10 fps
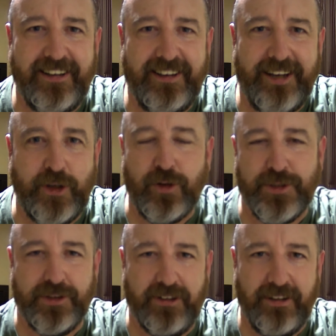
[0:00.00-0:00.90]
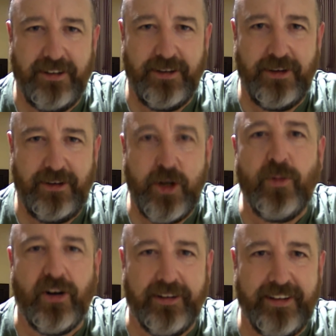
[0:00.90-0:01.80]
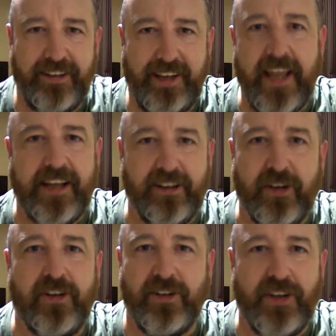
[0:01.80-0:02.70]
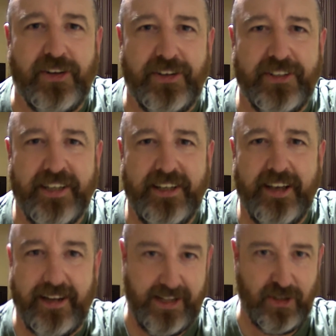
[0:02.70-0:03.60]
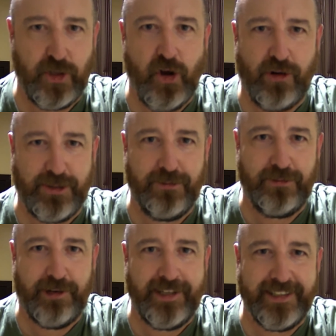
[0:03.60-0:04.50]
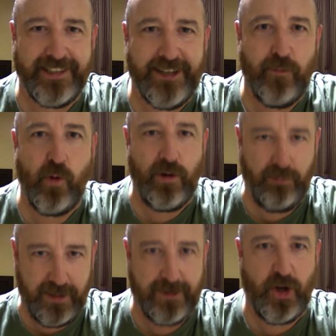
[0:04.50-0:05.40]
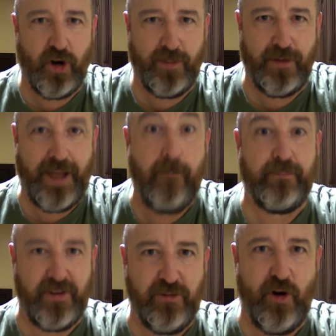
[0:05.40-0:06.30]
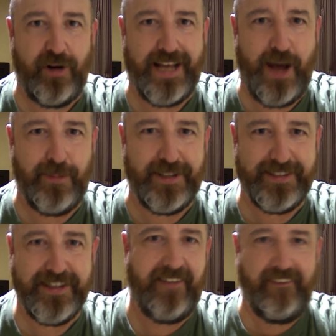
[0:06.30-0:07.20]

And also, come on, England against the Jocks on Friday, but we will talk about that before it happens.